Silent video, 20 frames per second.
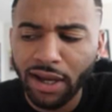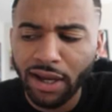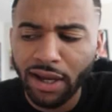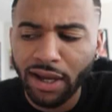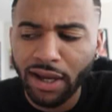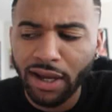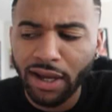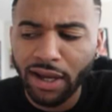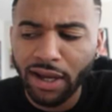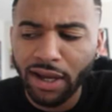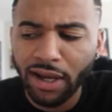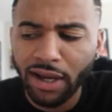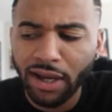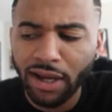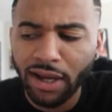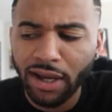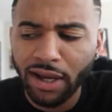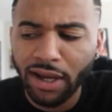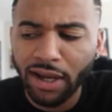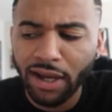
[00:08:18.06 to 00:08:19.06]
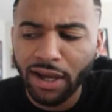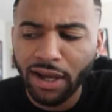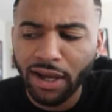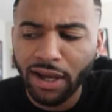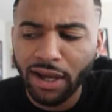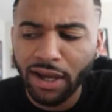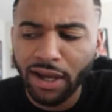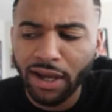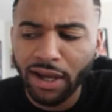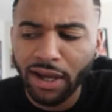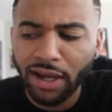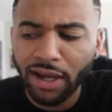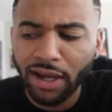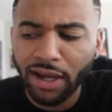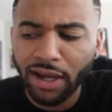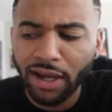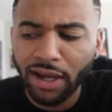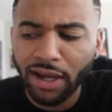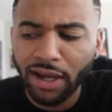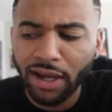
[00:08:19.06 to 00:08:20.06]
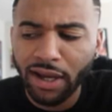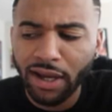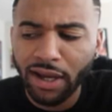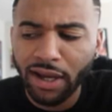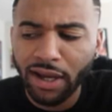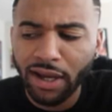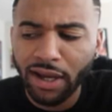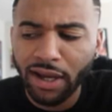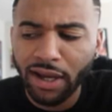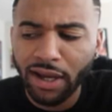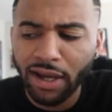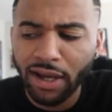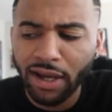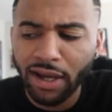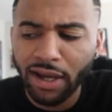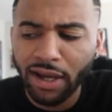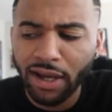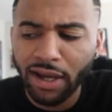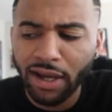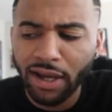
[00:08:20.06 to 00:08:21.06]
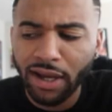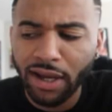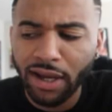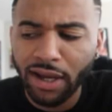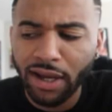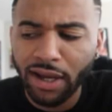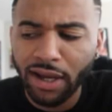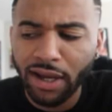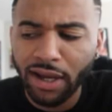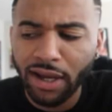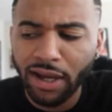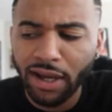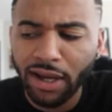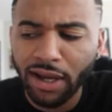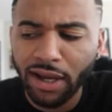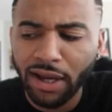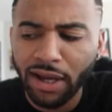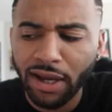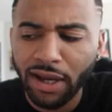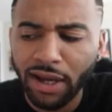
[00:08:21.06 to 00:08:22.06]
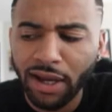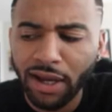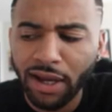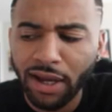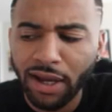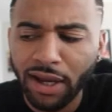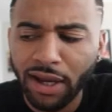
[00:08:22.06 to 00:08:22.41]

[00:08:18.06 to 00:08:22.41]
The person shown says nothing.